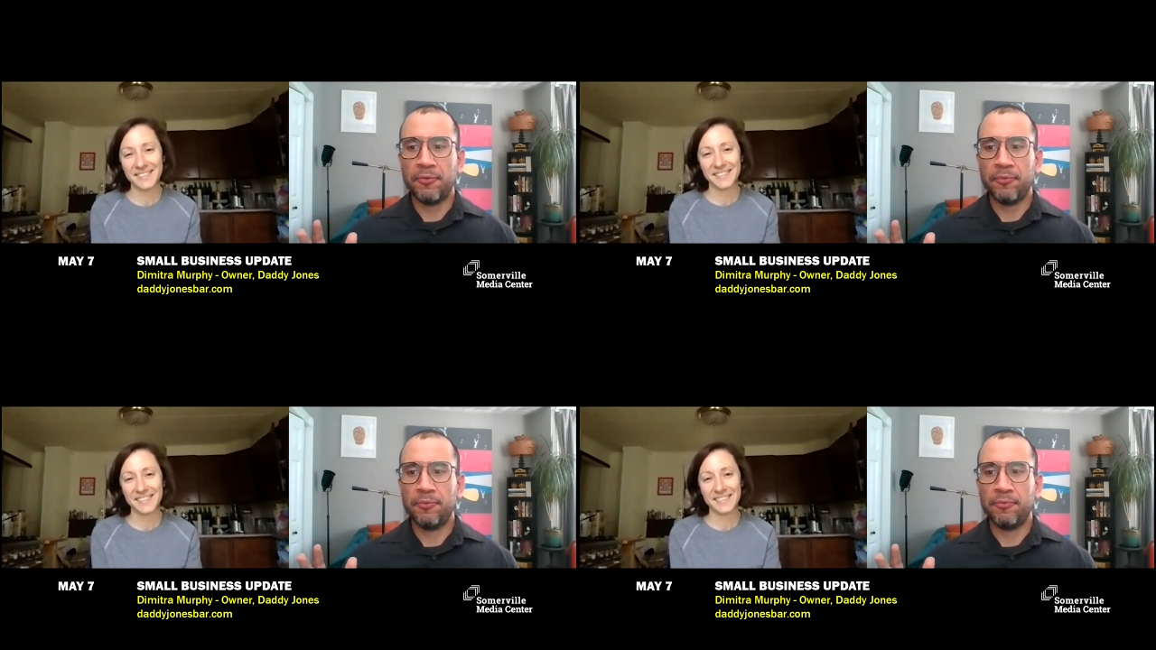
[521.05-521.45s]

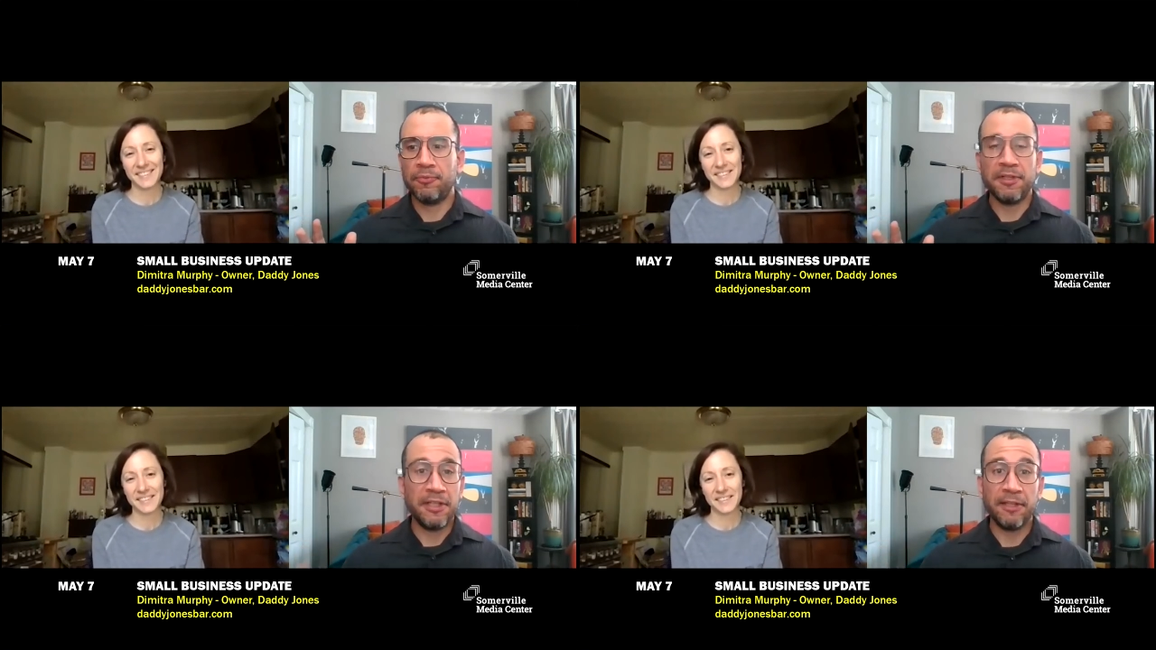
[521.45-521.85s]

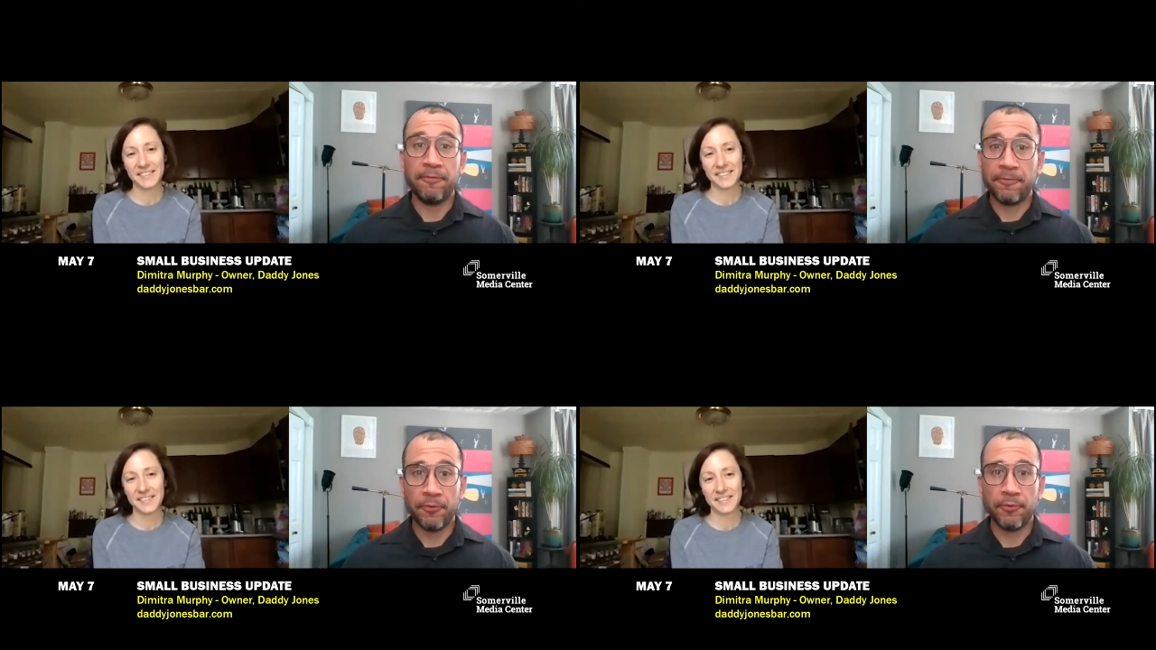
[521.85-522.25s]
Speaker 1: who
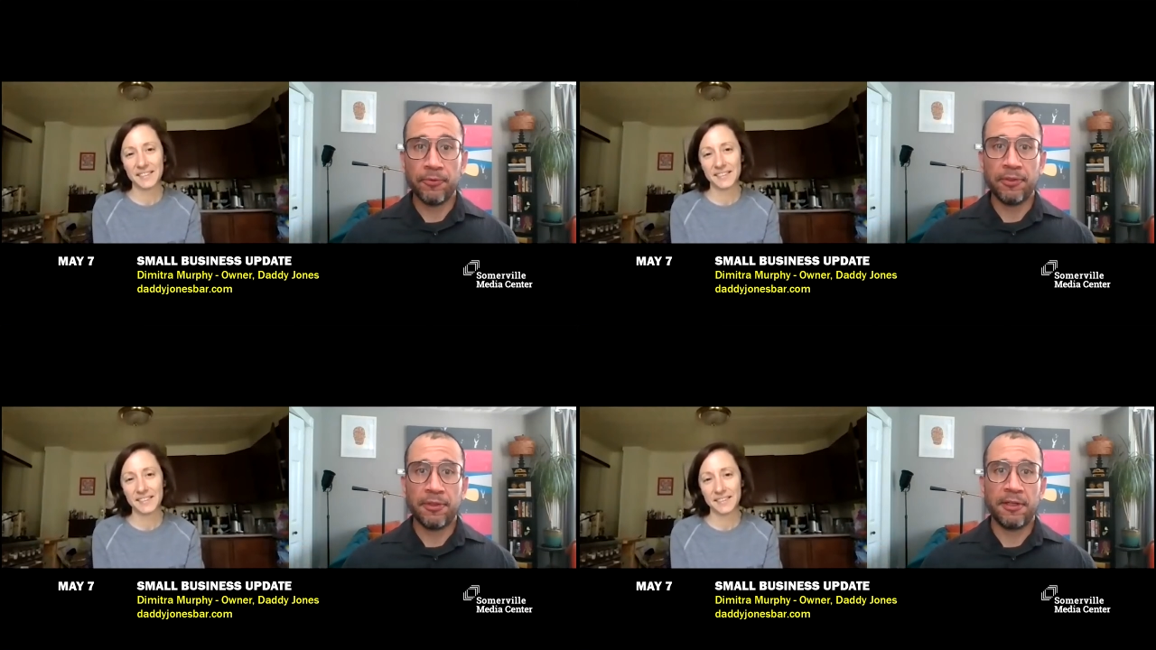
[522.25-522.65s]
need
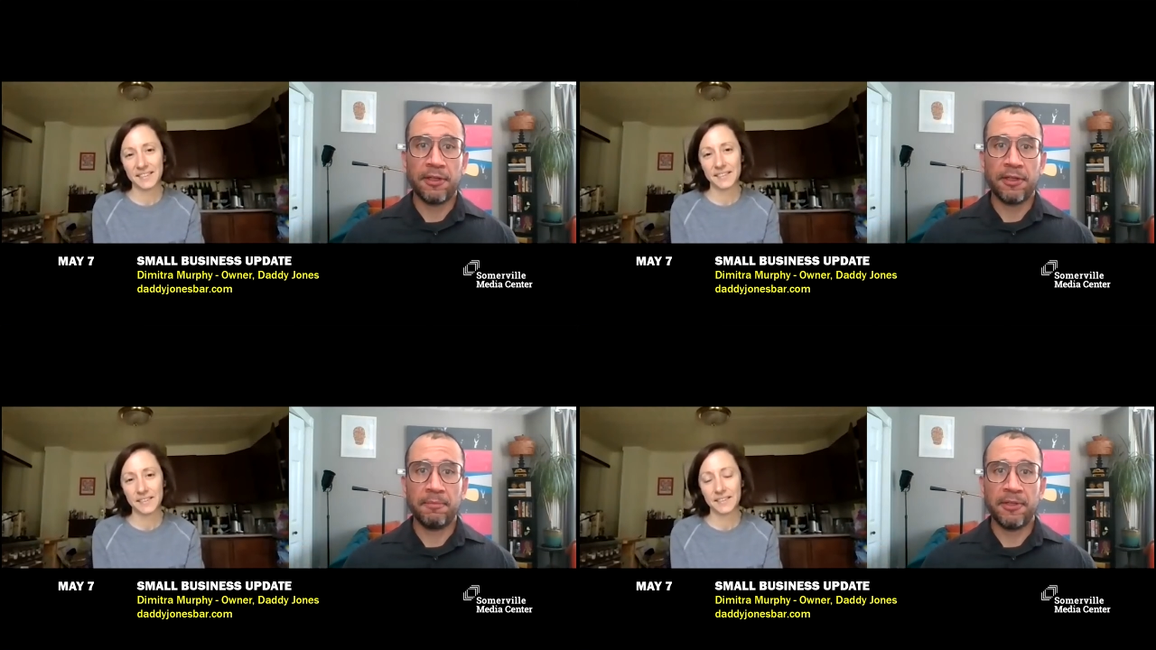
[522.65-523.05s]
food
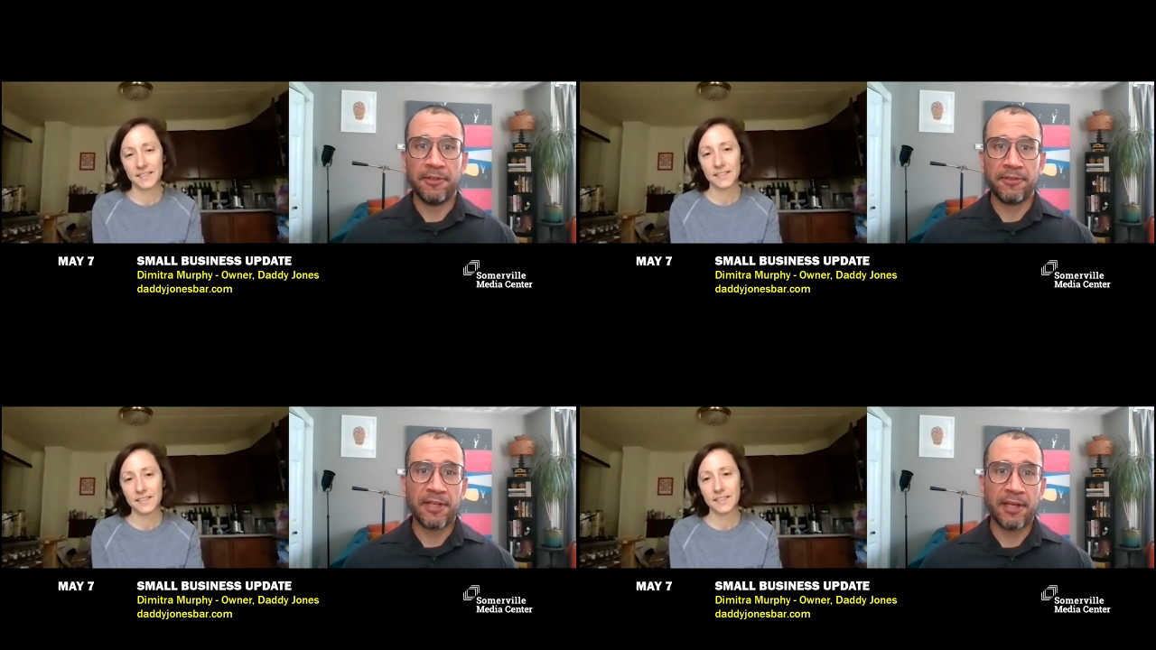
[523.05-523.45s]
um,
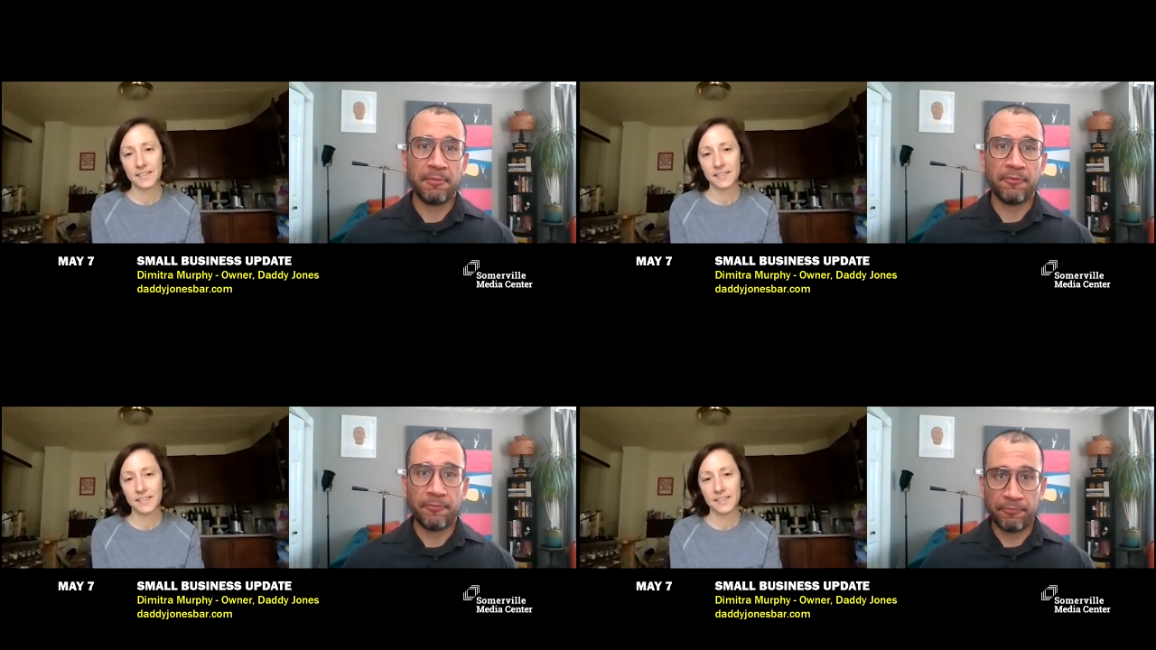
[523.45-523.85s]
in this
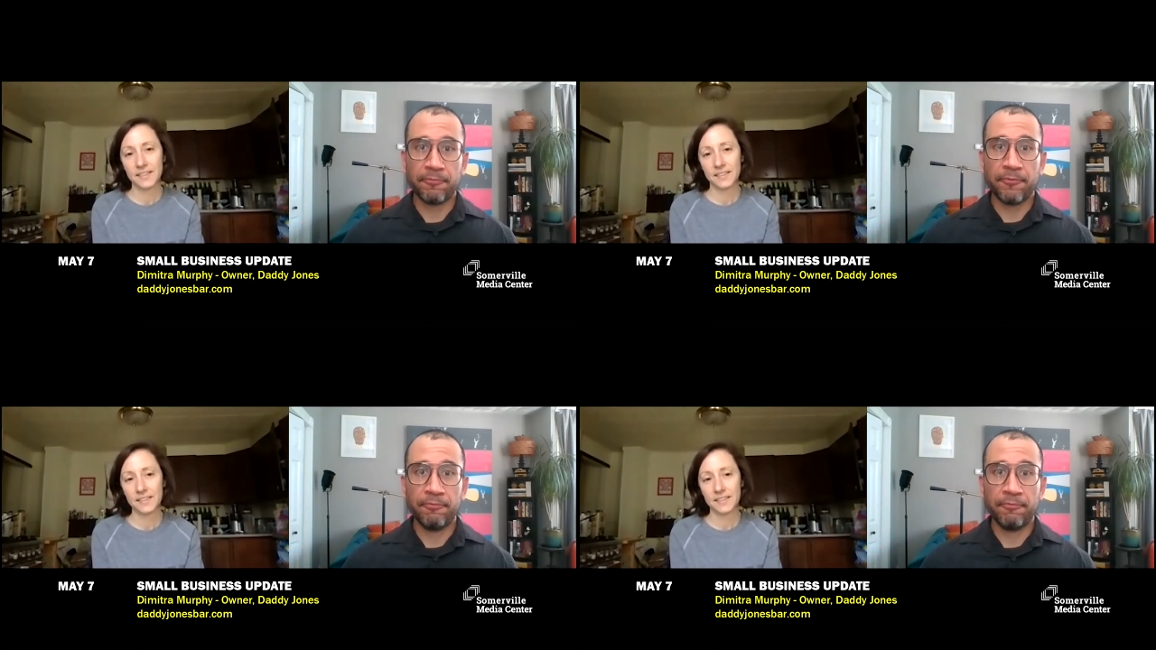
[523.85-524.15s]
time of